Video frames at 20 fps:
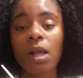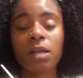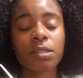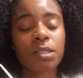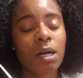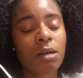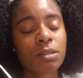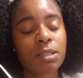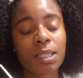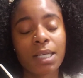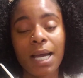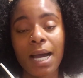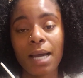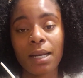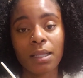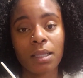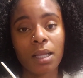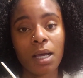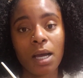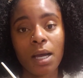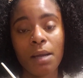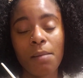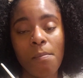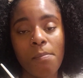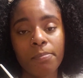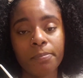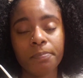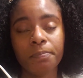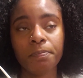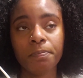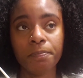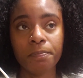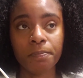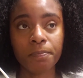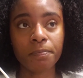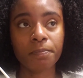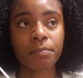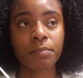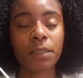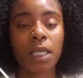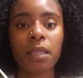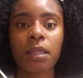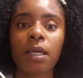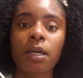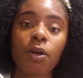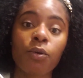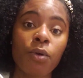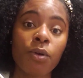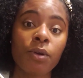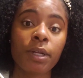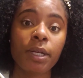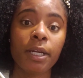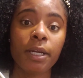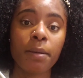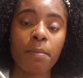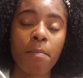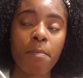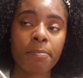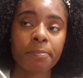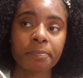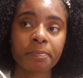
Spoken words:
talk to God a lot, and then Corona hit.